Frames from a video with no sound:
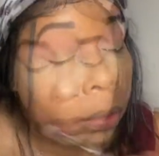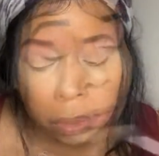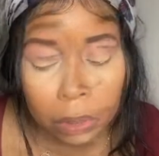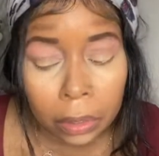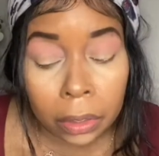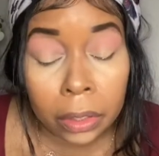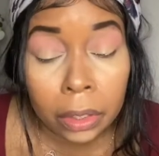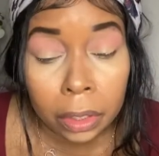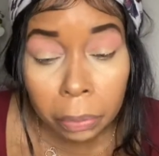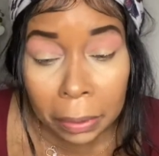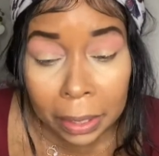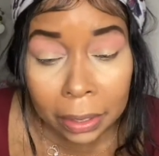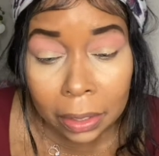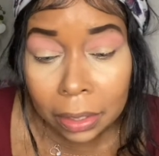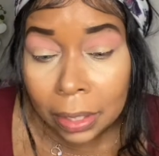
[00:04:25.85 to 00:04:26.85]
good
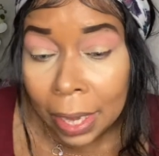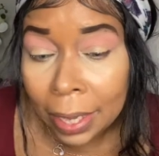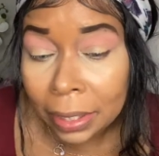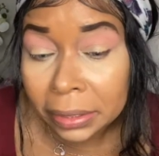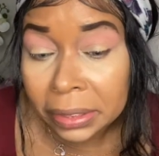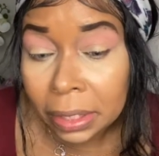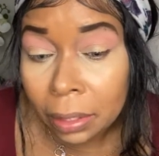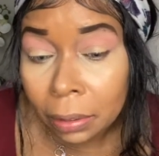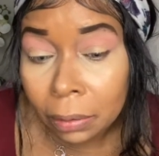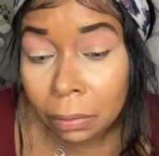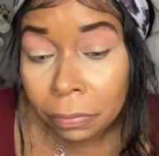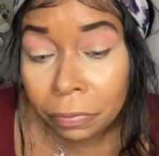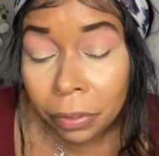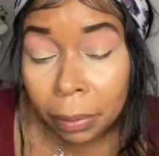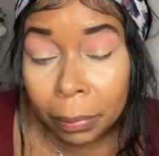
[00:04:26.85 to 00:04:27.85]
quality eyeshadow
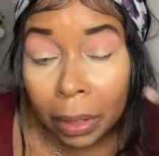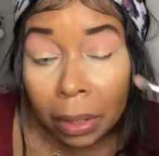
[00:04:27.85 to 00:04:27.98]
from